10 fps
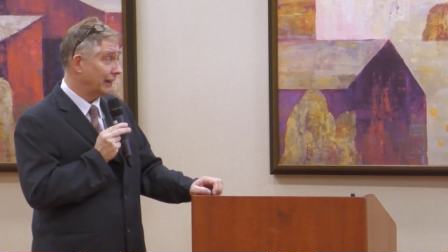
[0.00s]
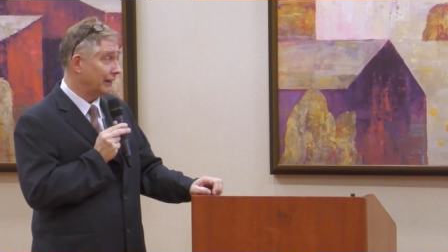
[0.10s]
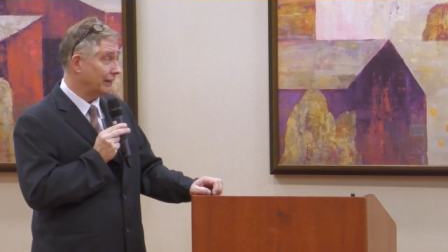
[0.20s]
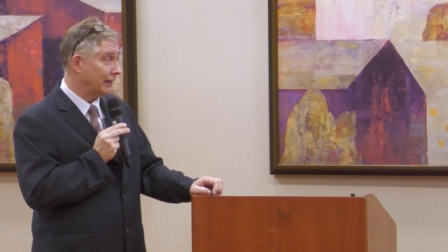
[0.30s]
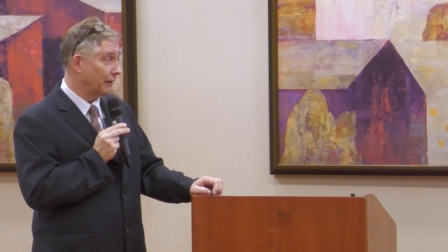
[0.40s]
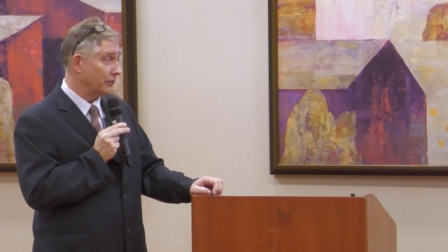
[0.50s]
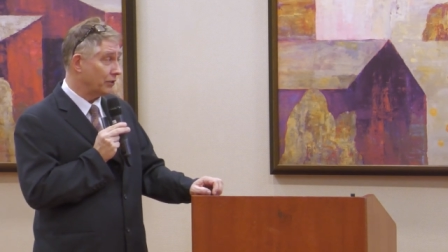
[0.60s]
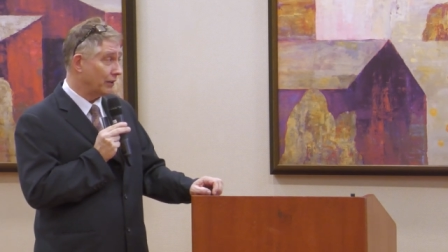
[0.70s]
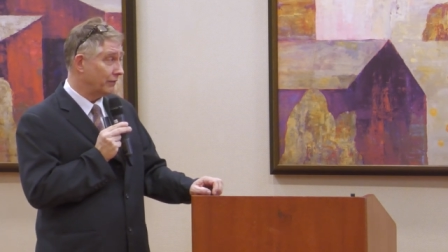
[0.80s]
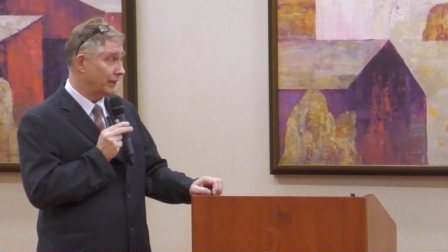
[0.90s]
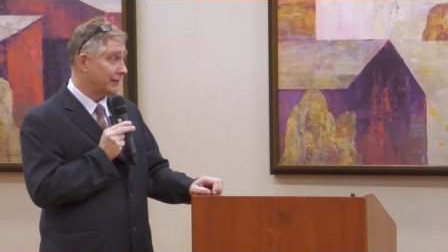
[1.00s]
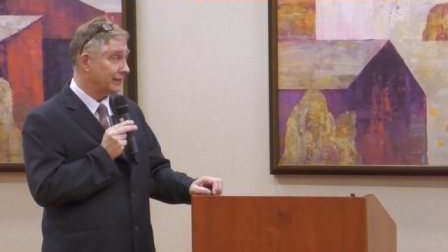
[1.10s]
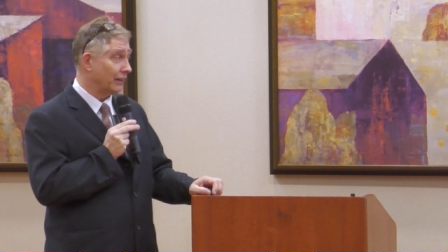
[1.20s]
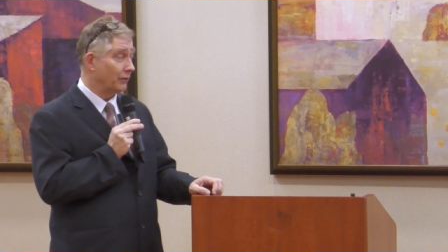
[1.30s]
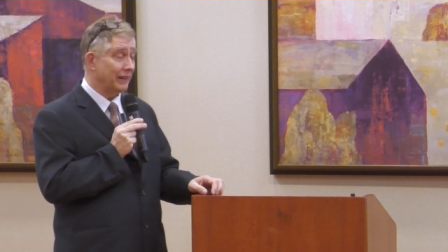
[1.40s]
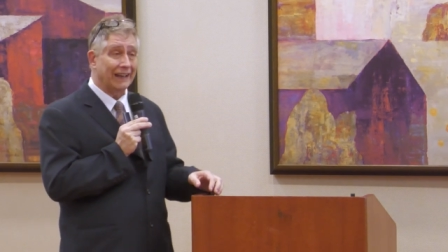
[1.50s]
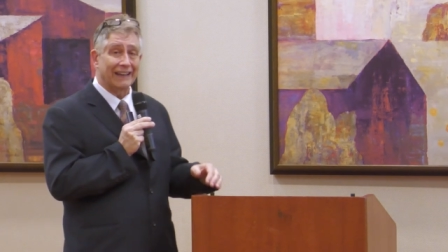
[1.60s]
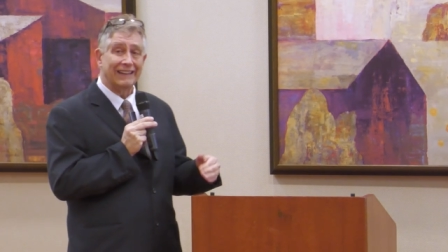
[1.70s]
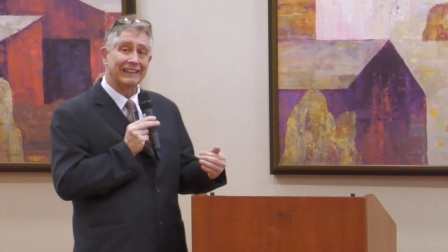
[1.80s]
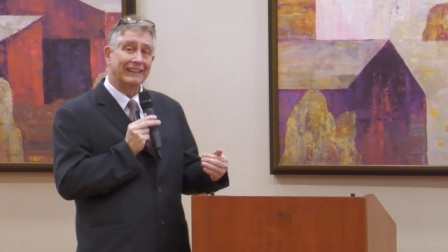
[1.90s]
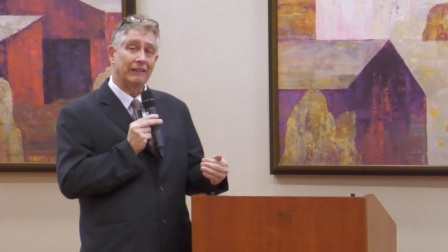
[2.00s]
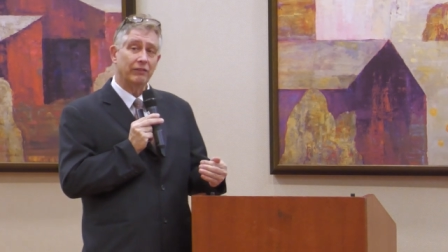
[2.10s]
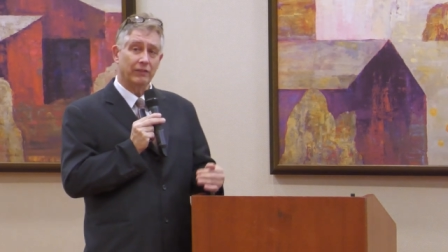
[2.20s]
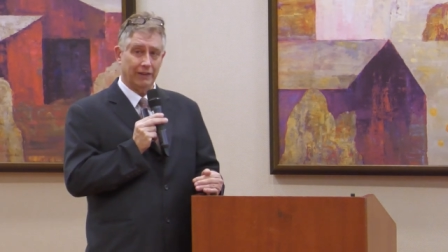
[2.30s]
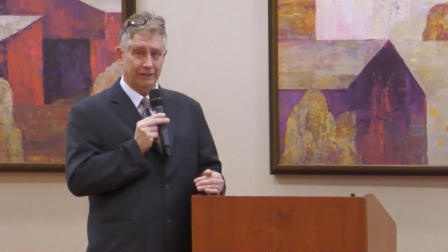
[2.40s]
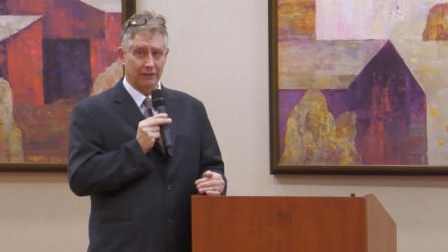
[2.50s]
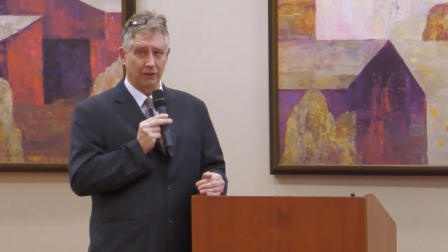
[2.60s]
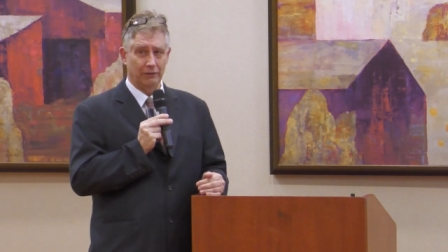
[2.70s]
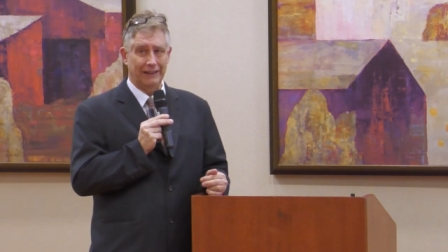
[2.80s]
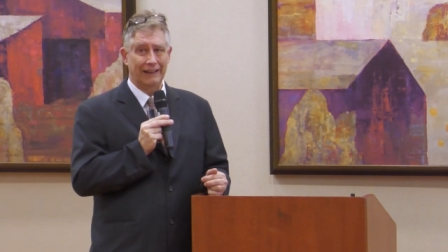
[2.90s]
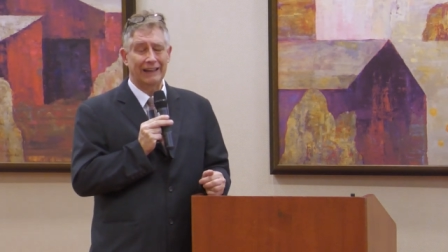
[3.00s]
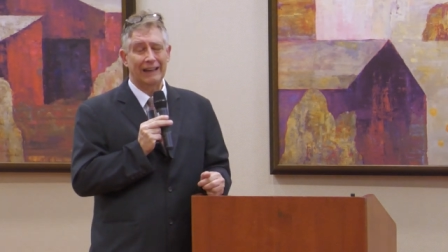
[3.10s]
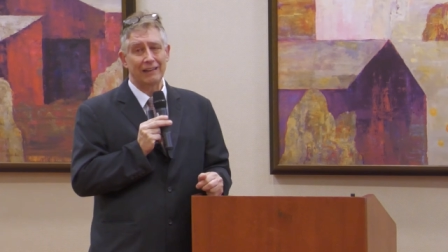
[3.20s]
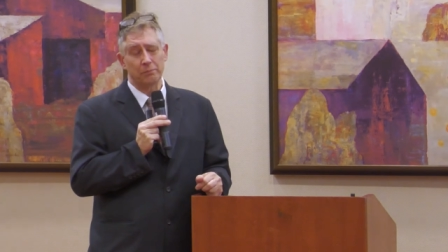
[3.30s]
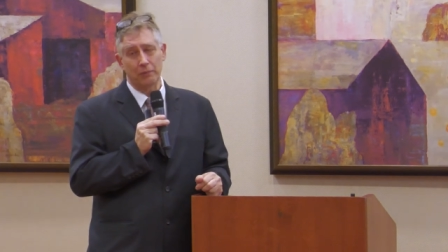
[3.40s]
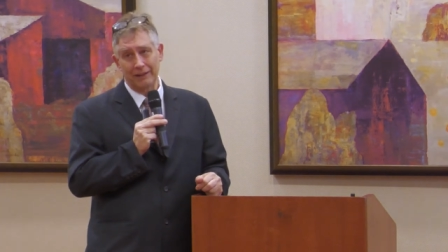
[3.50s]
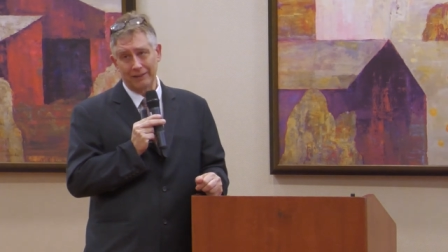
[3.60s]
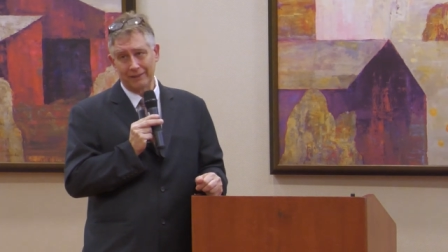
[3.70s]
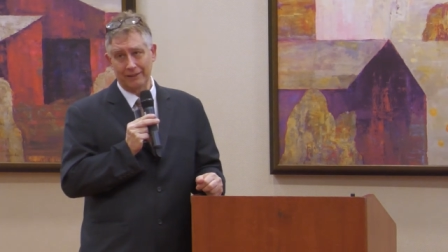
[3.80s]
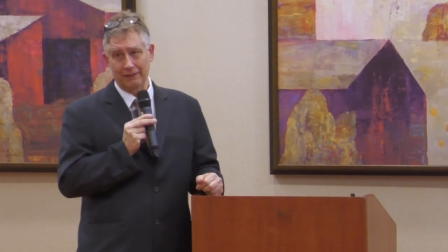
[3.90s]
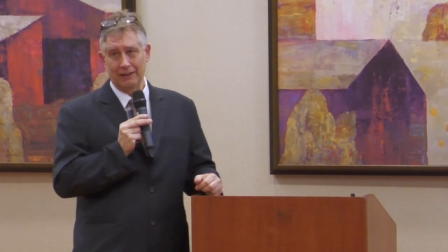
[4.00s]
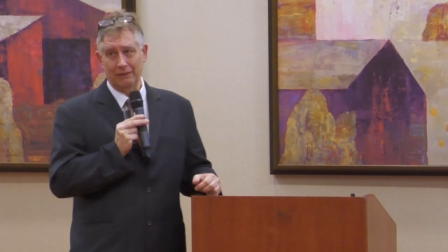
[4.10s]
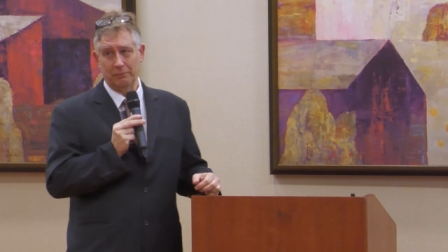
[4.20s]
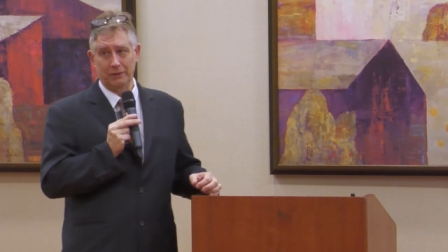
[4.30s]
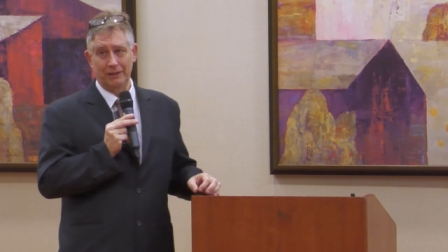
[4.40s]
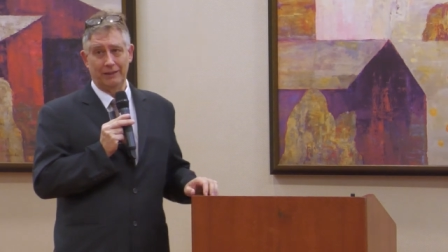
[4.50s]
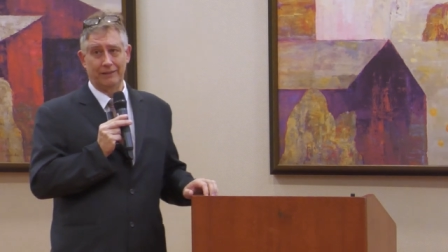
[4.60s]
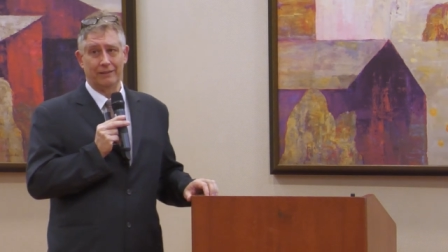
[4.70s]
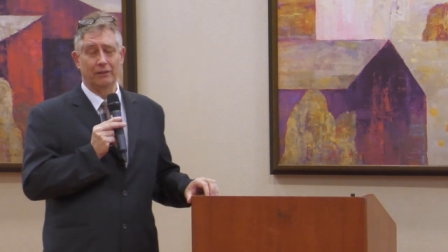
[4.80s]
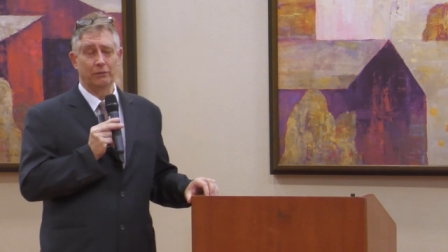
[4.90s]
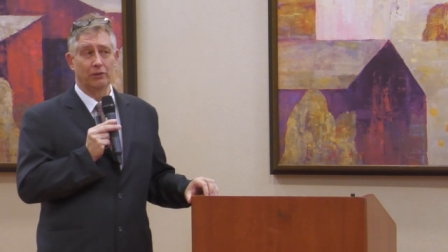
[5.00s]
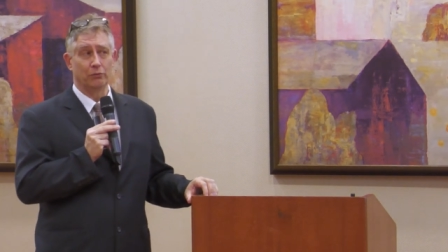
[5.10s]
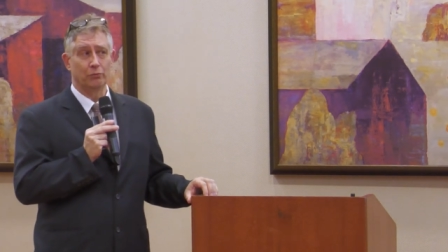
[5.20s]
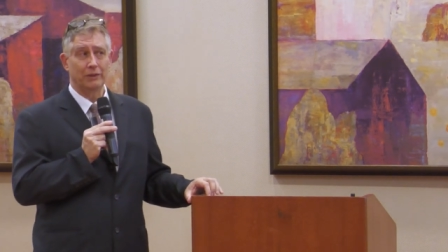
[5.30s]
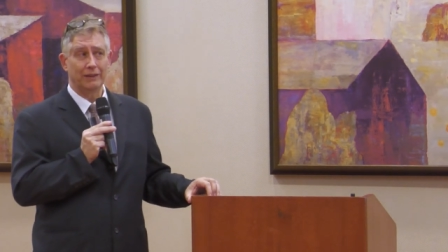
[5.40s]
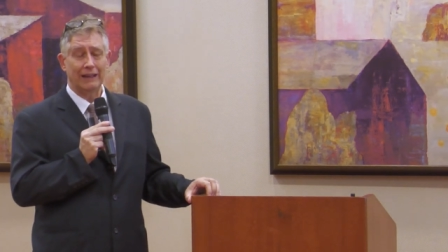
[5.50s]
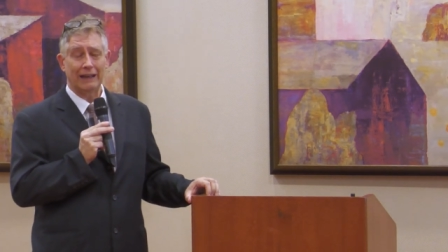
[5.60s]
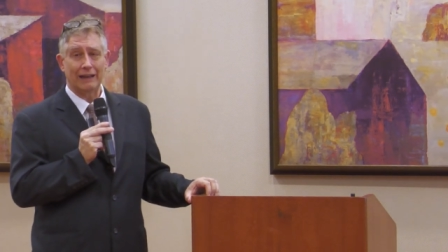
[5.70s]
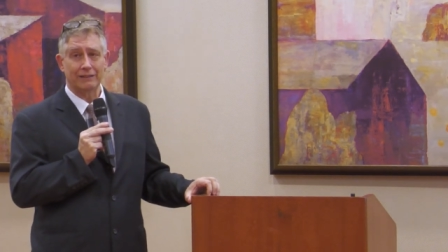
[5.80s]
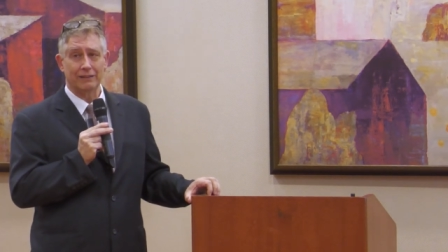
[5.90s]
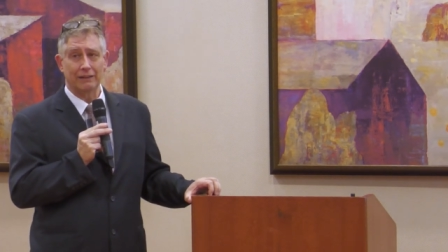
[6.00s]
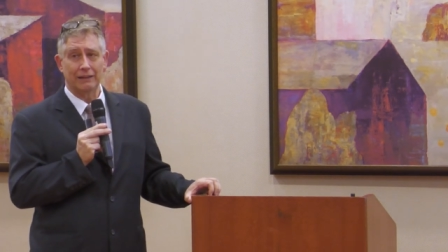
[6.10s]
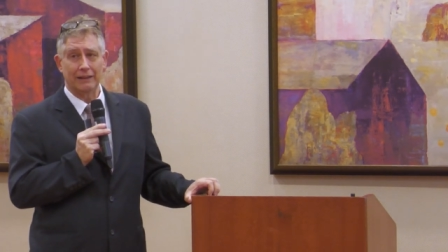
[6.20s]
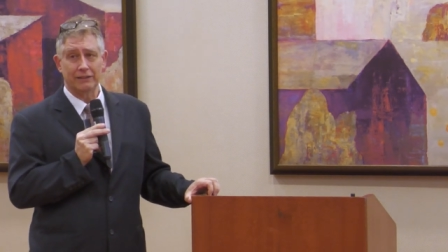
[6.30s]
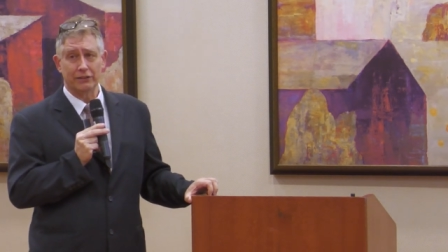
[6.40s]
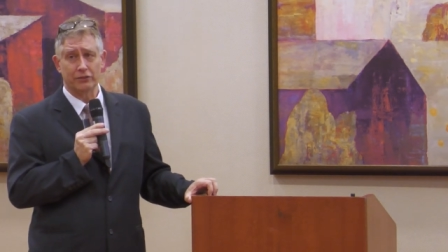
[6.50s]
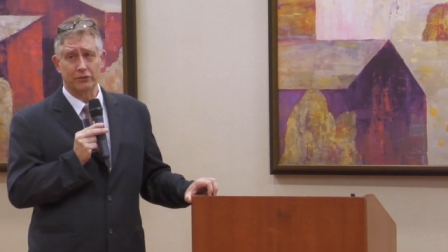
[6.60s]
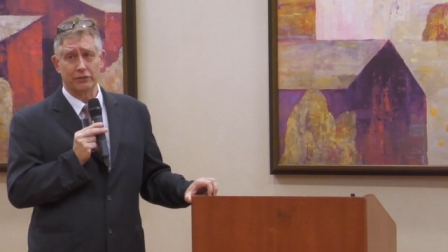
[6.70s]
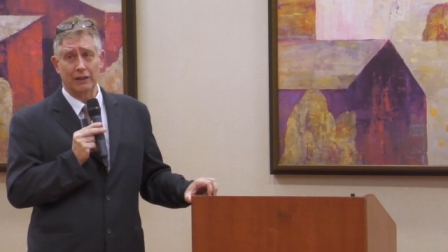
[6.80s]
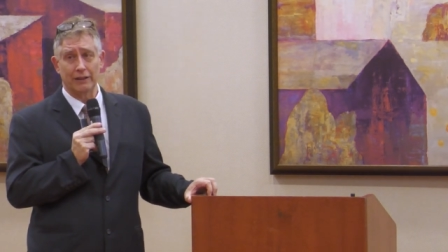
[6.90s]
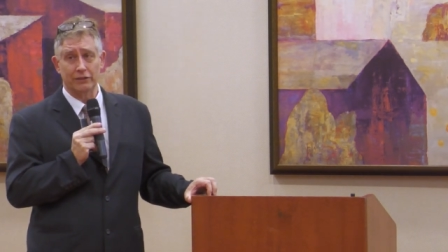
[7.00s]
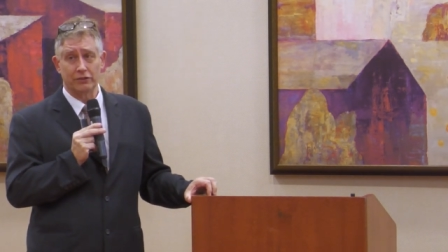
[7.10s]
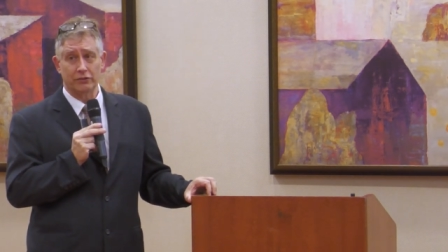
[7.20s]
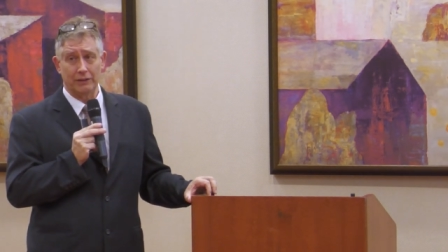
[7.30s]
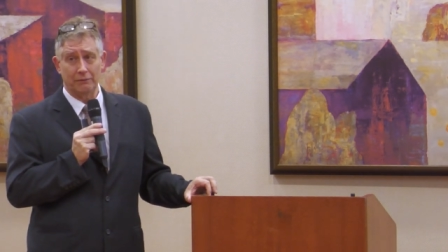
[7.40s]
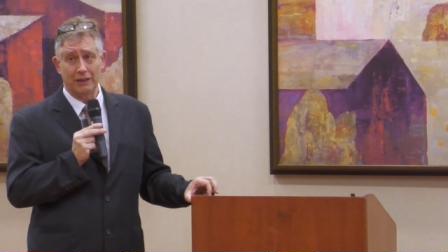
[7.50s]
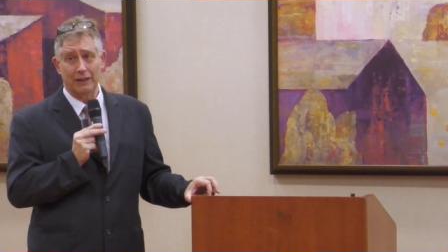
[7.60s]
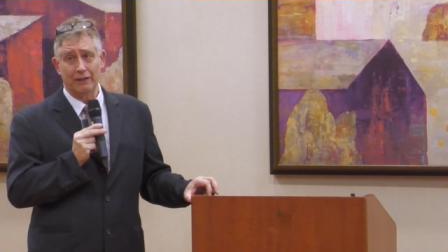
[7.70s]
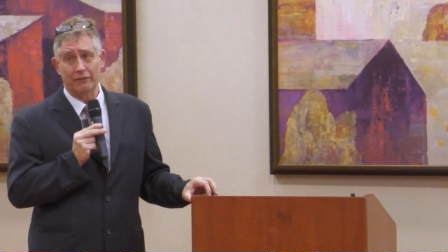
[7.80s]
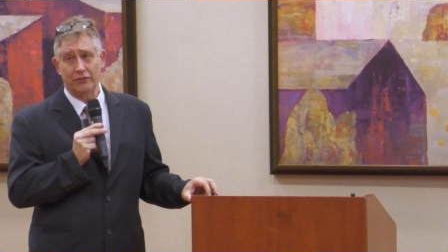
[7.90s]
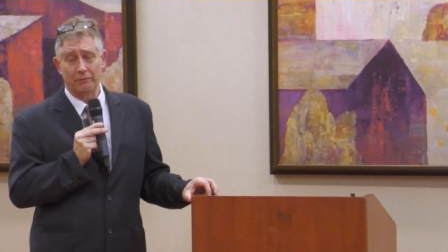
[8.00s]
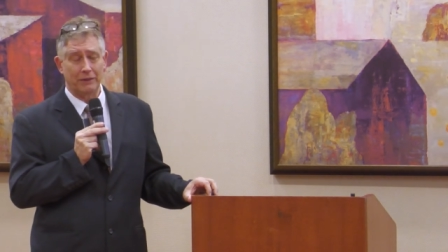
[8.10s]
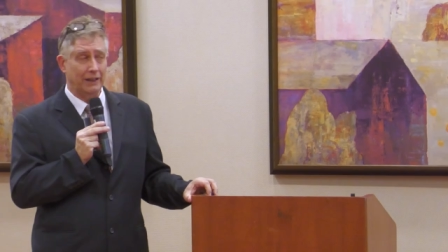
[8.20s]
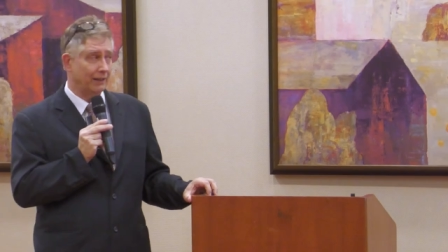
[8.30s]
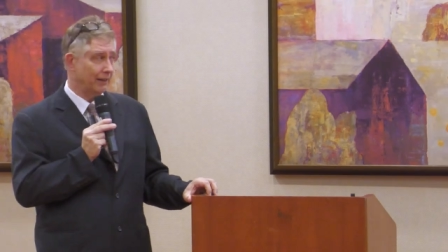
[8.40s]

it comes on very slowly, and it leaves very slowly. It has pregnancy liabilities, so you really have to exercise extreme care if somebody